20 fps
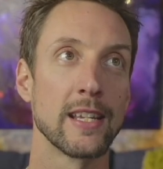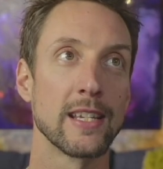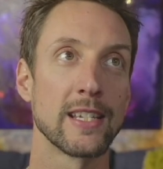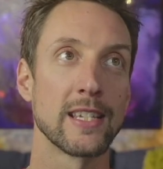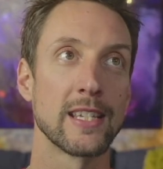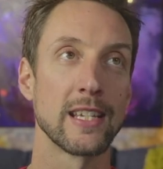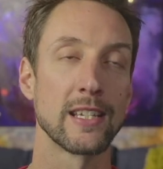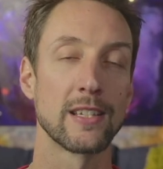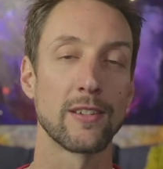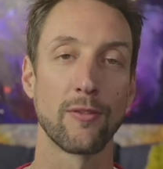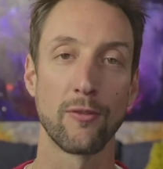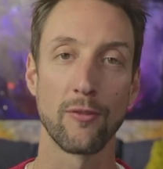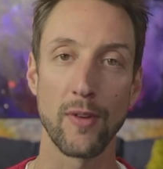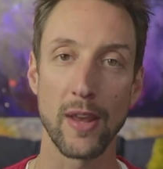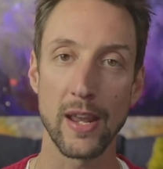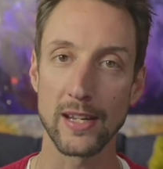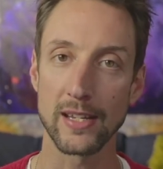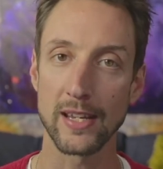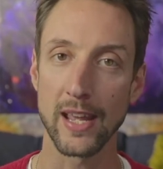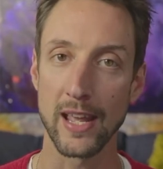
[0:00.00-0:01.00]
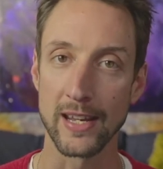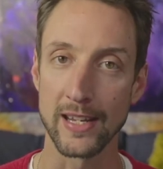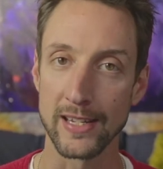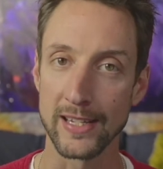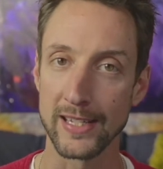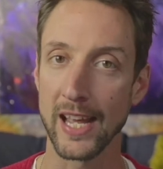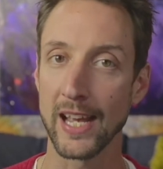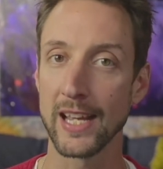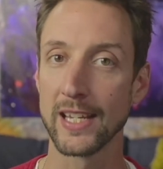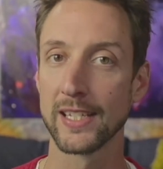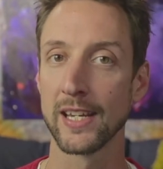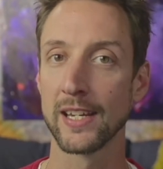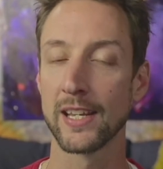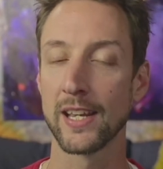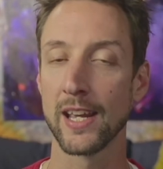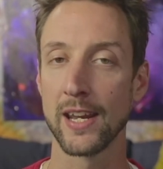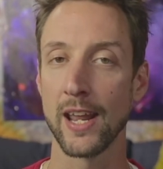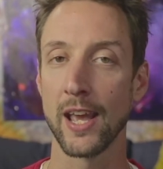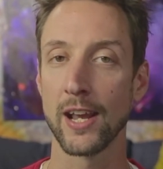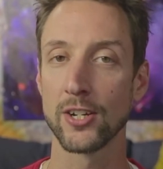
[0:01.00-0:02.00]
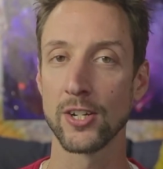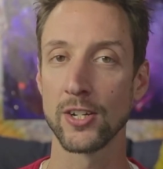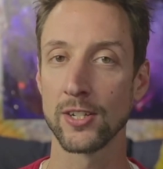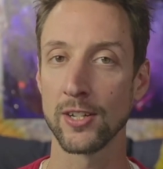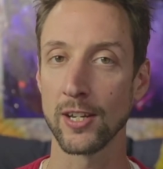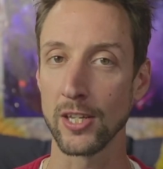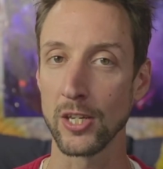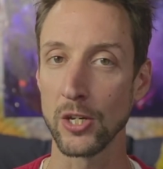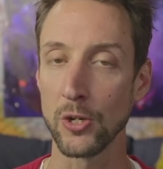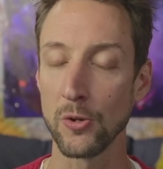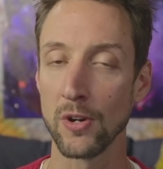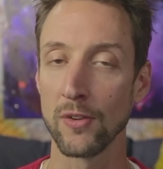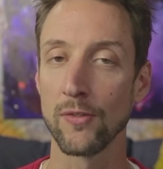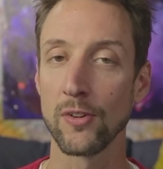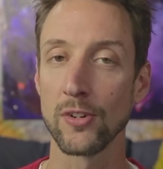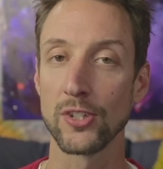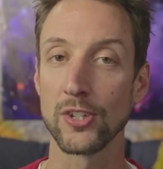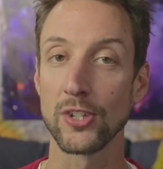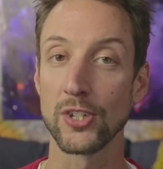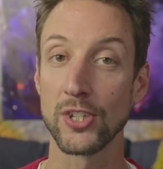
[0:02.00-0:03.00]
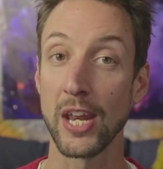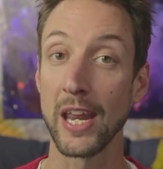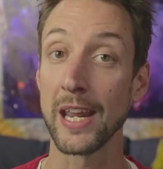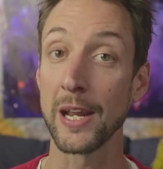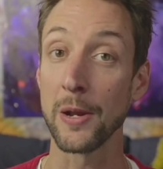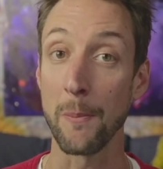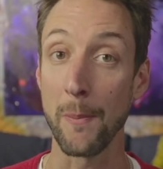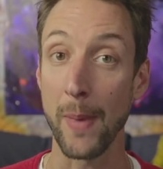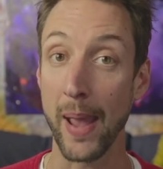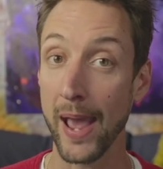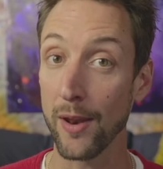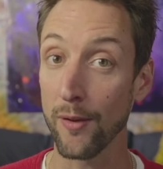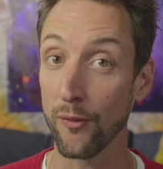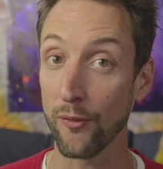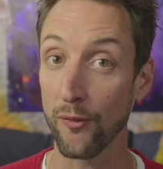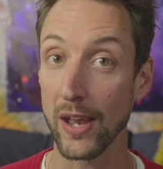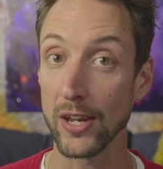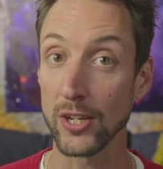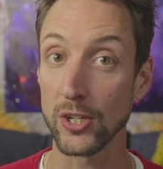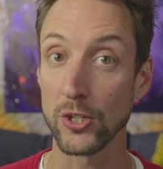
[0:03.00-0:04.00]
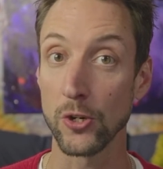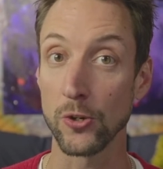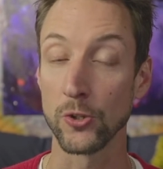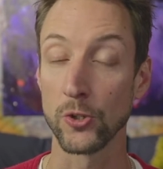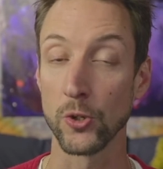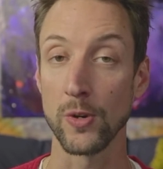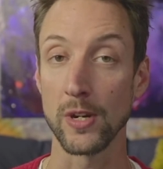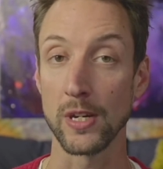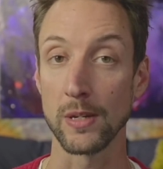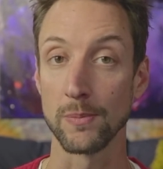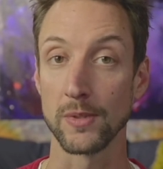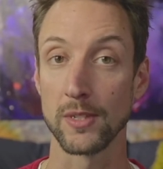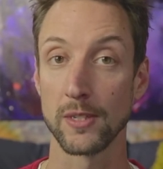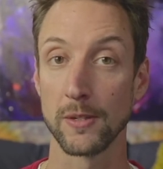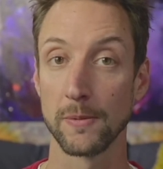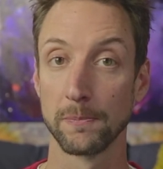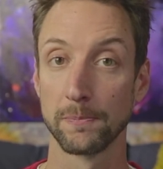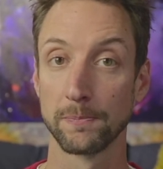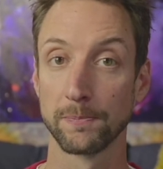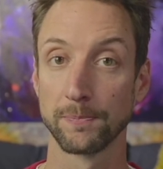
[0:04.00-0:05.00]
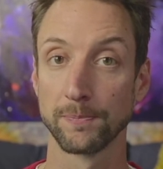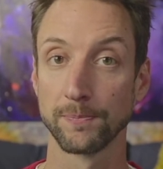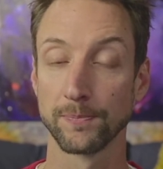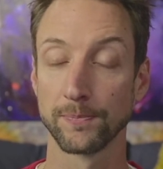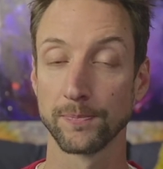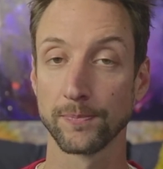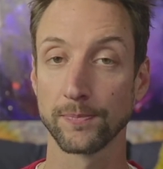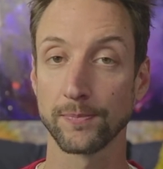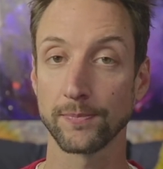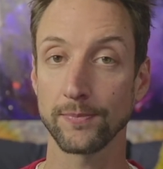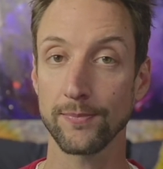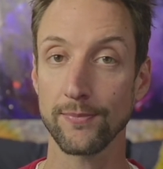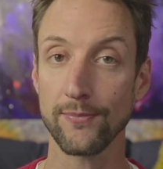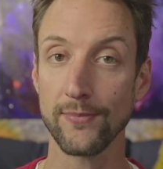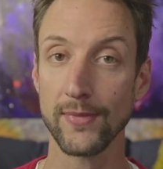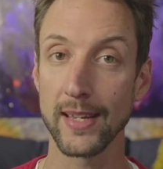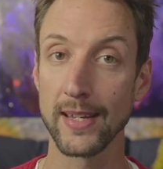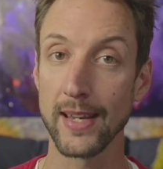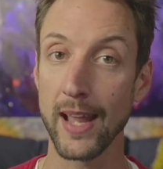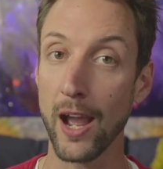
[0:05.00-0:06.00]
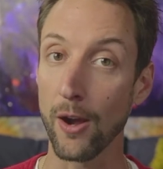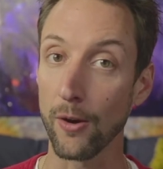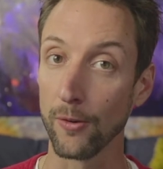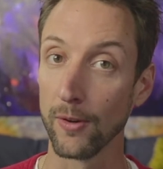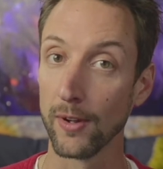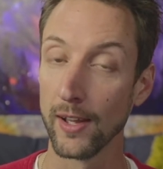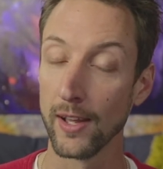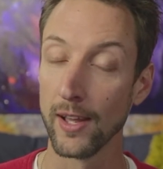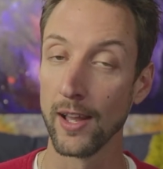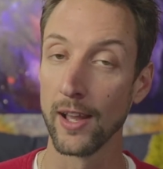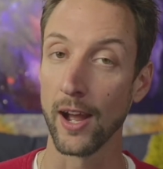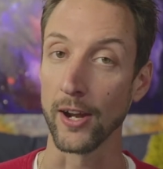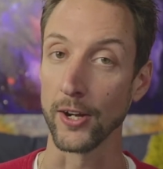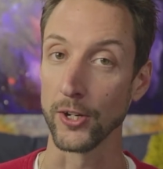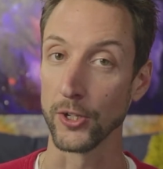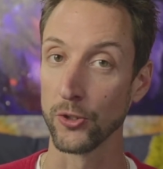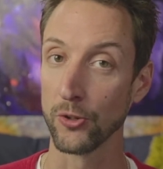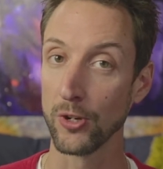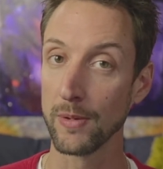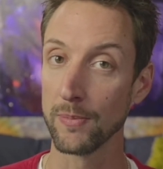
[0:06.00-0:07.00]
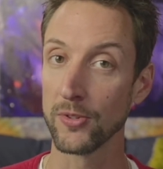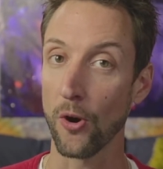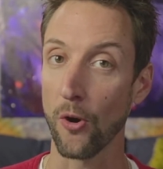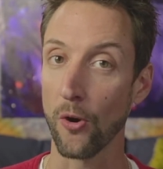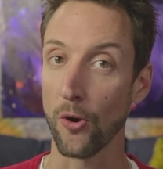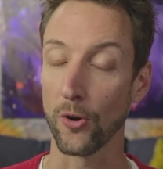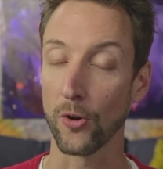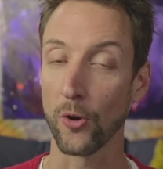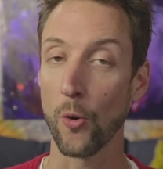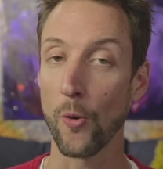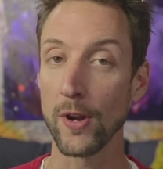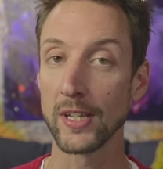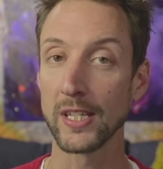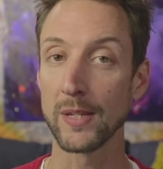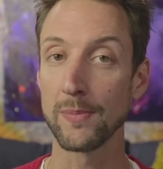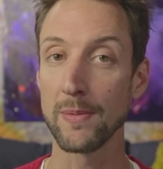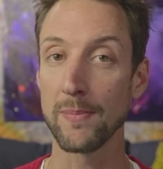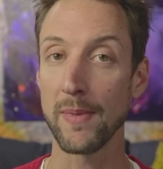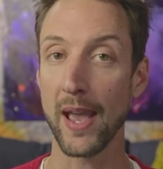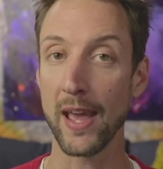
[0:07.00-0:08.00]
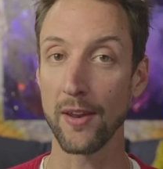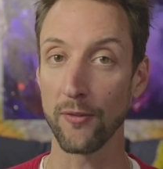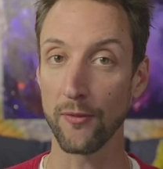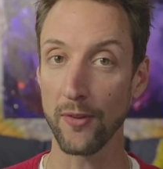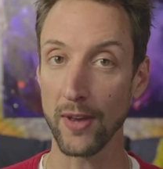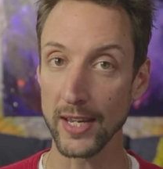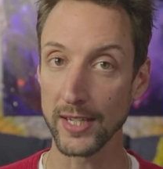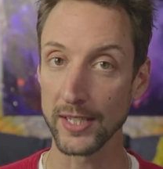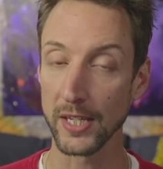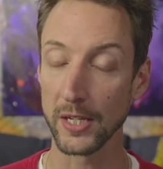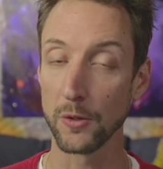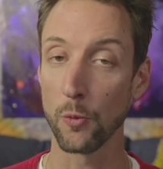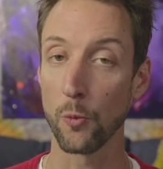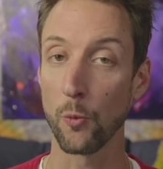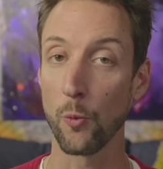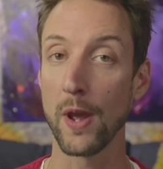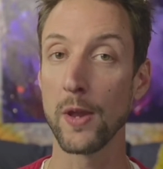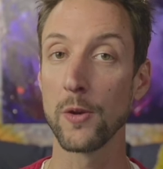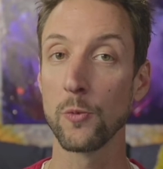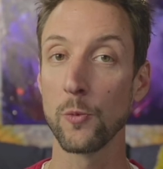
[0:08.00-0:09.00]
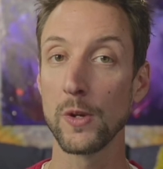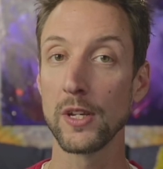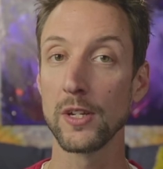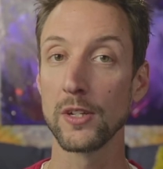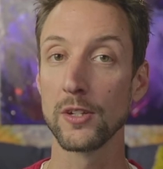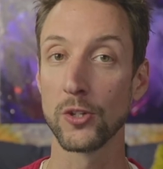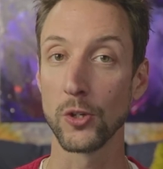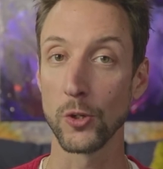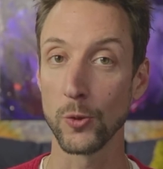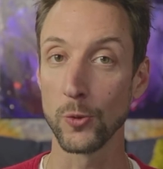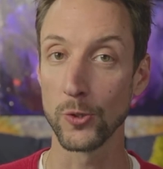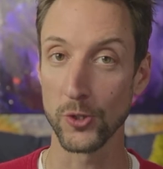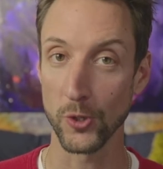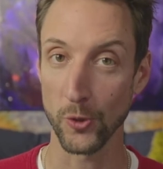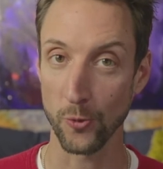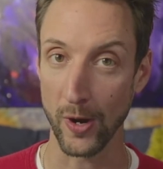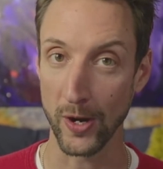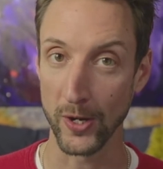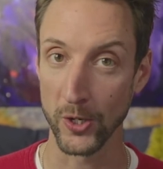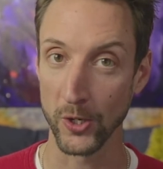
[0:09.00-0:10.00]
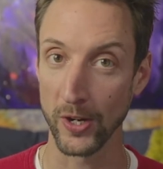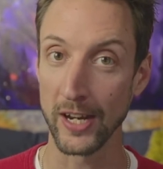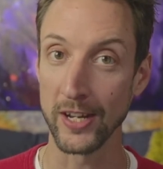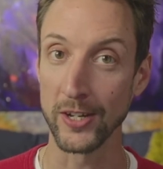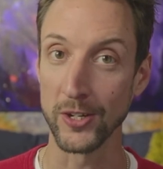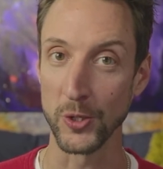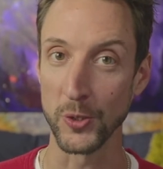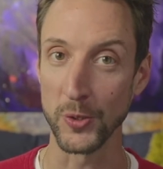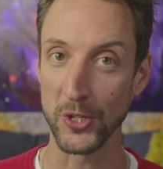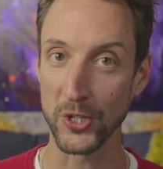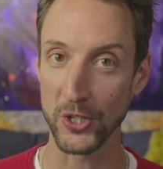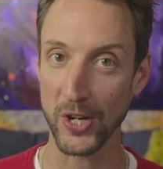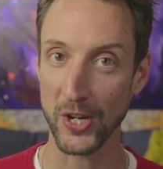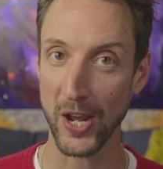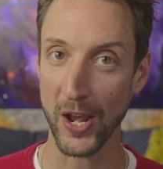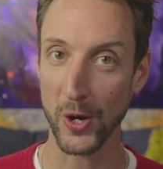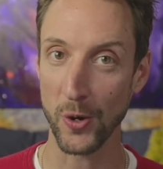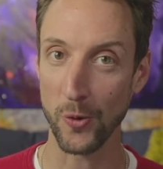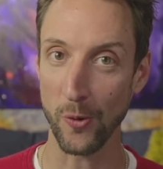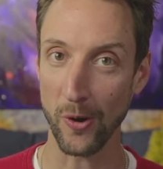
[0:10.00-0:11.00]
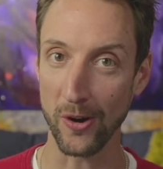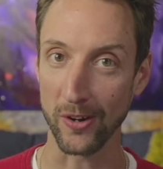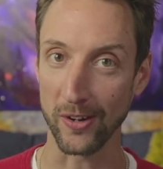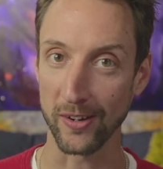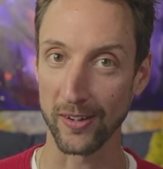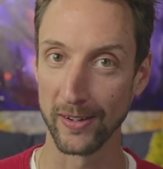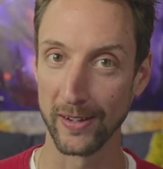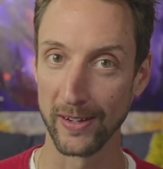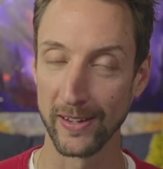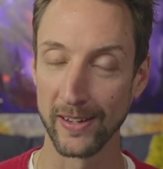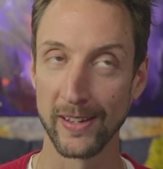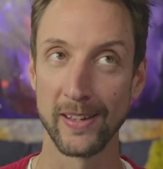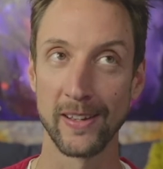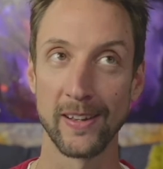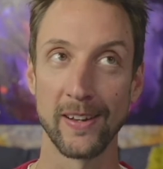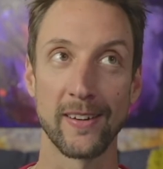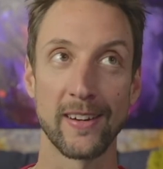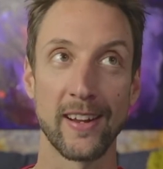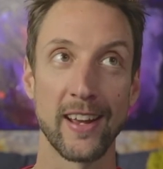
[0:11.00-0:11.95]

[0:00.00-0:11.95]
this fate and destined connections that the universe is saying manifest your dreams. Now, our dreams are going to be manifested when we do surrender and do the shadow work. Okay,